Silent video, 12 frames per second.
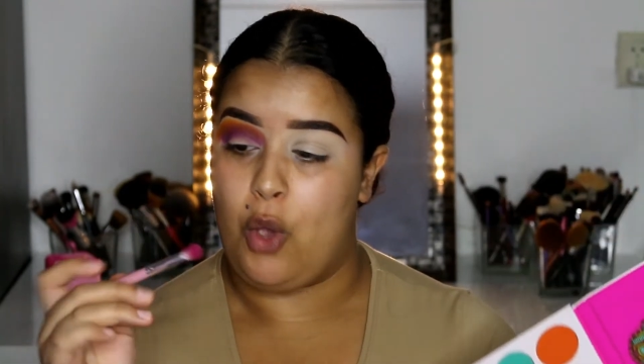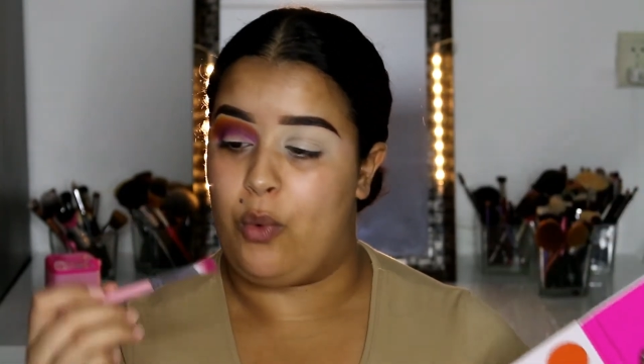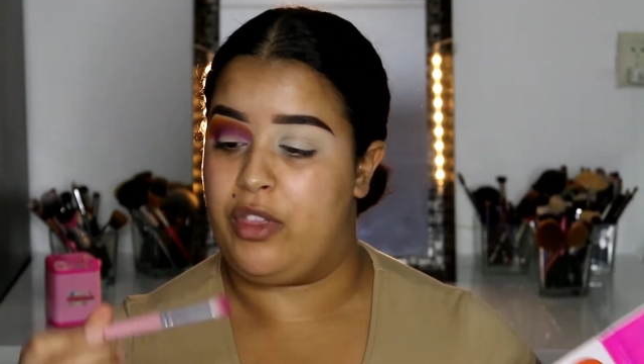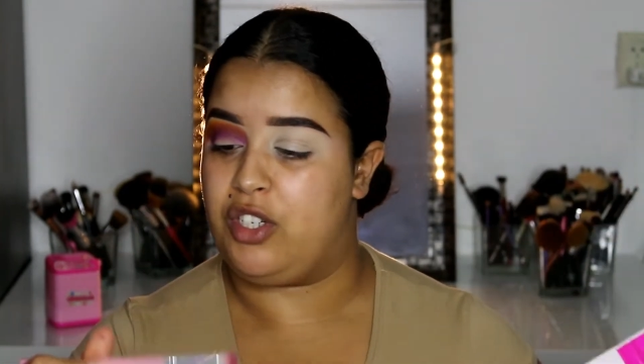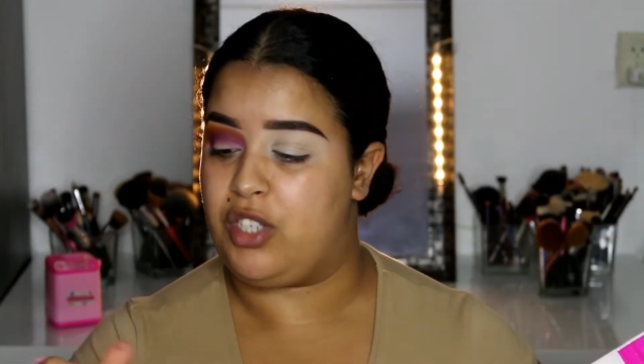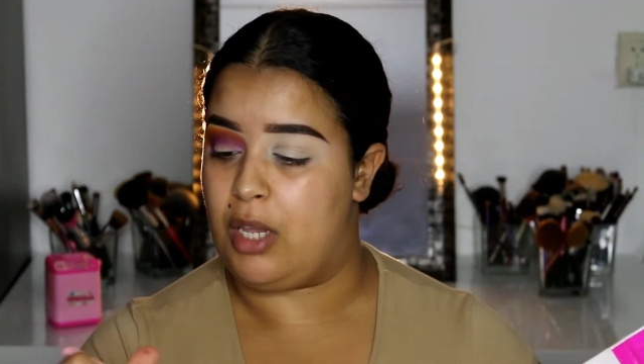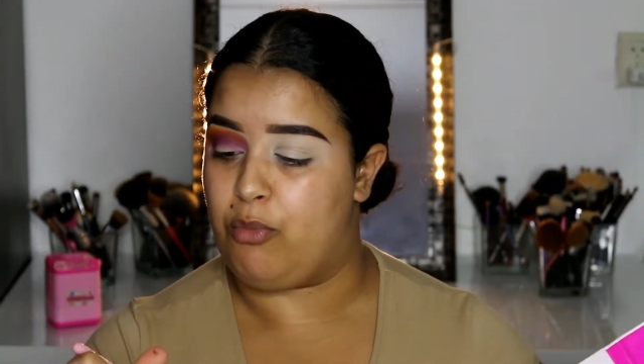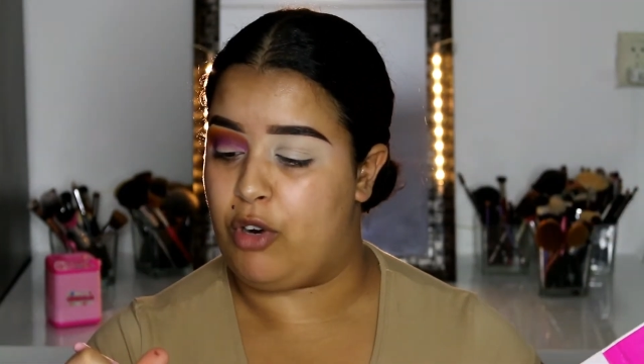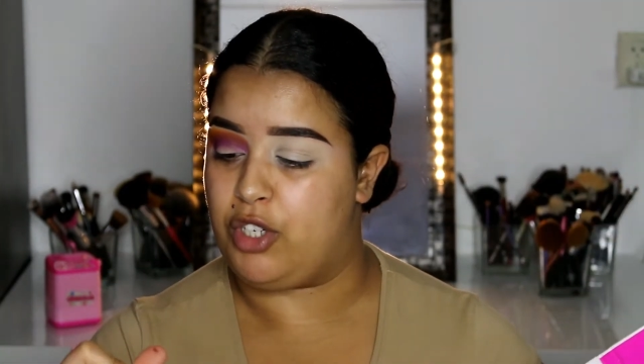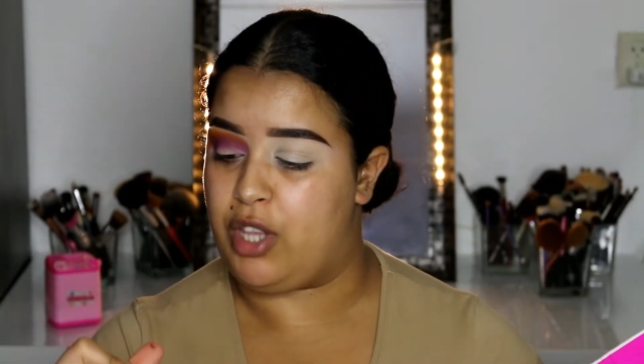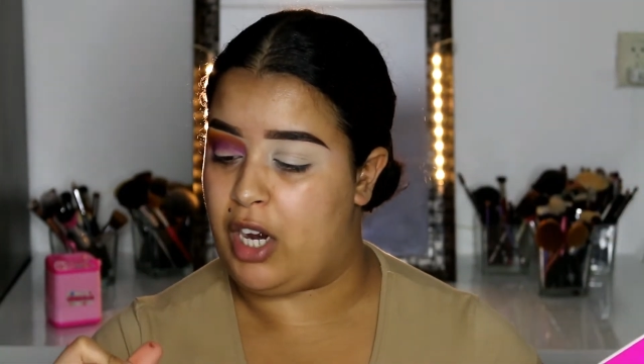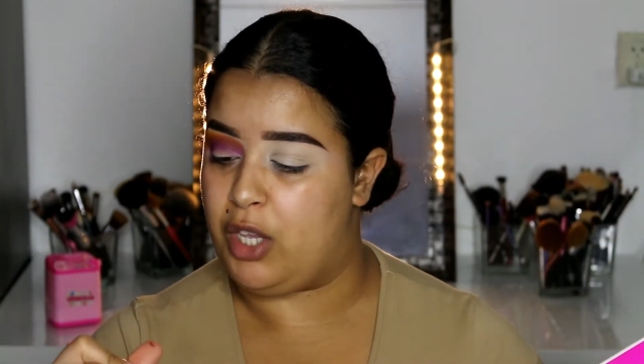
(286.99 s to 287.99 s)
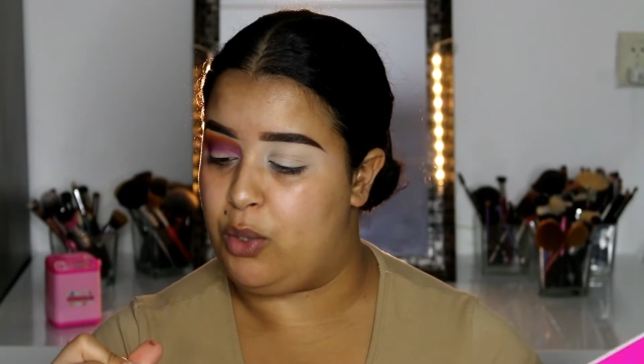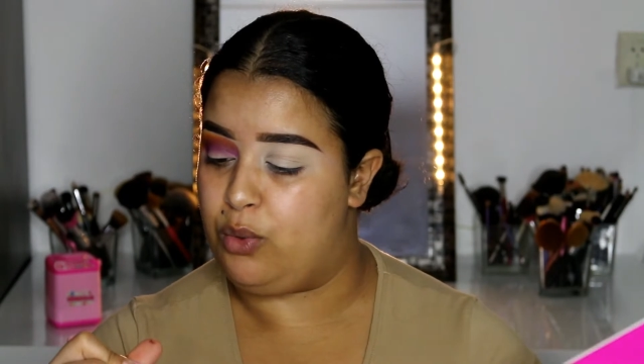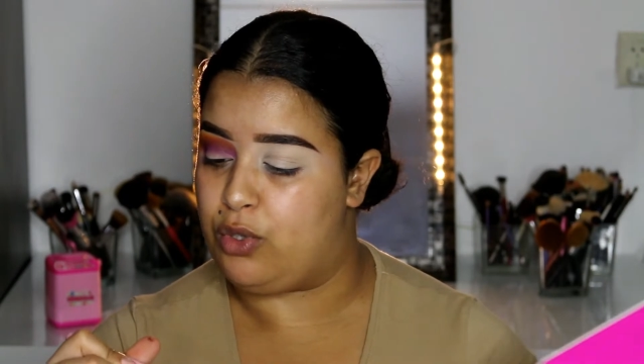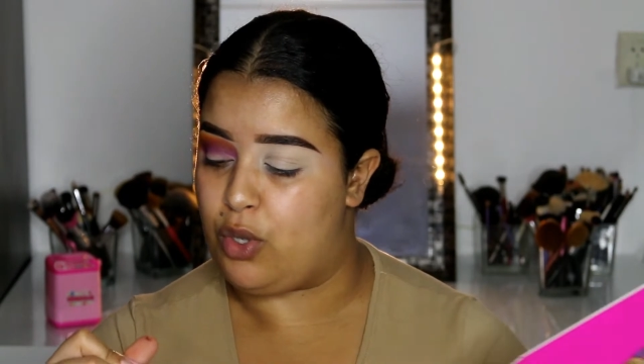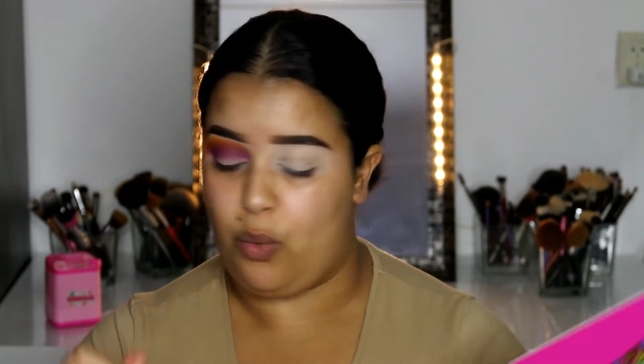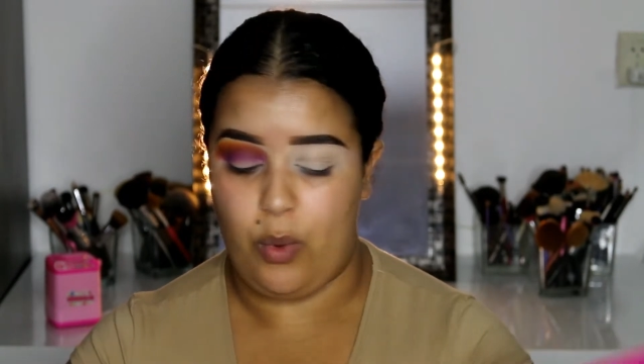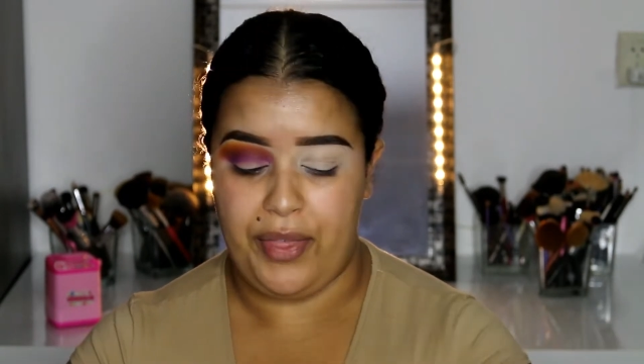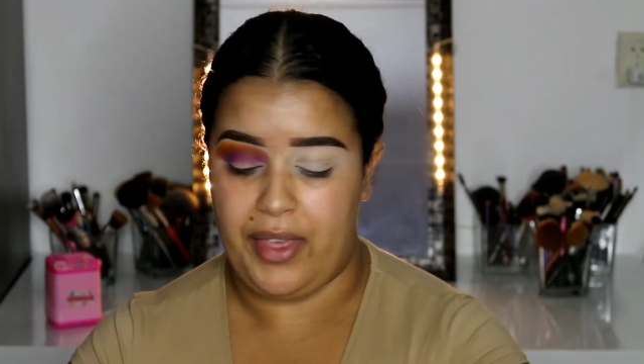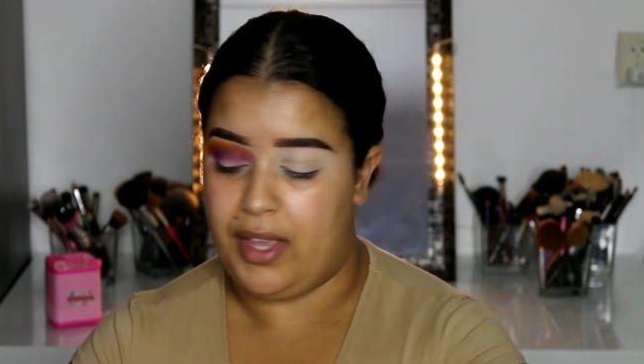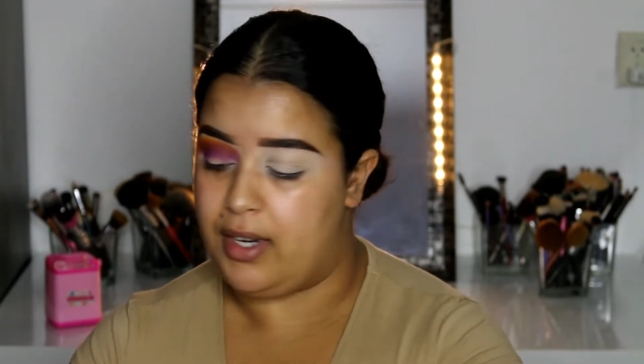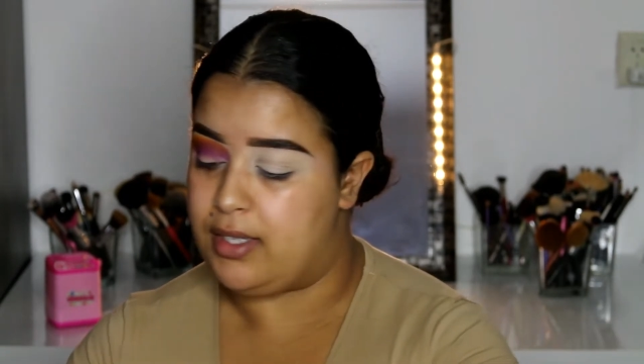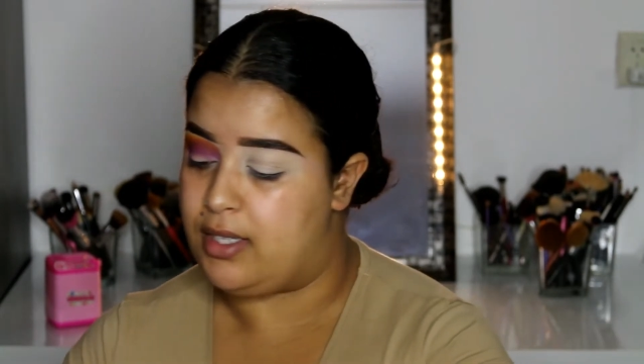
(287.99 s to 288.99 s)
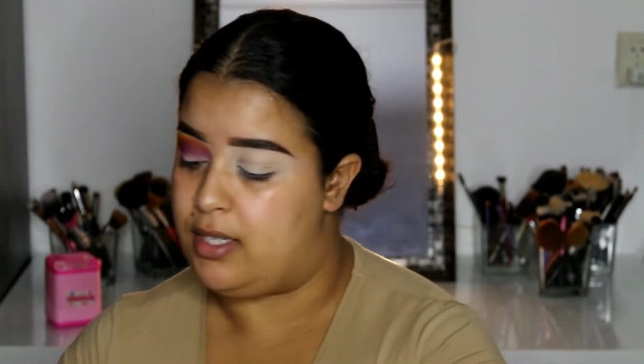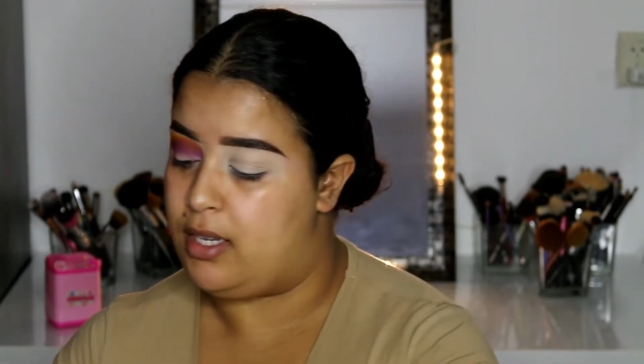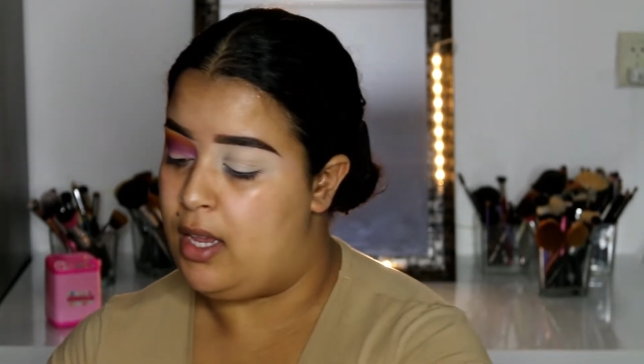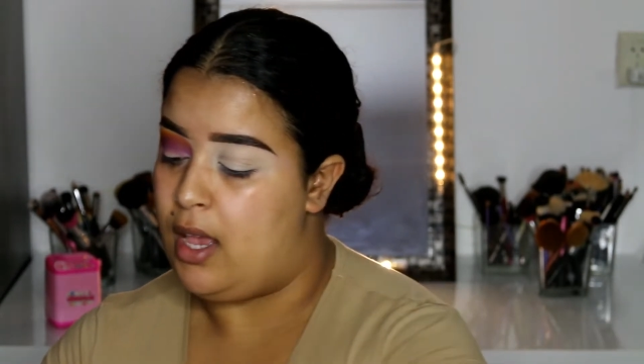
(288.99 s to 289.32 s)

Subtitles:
with the same brush that I used with it,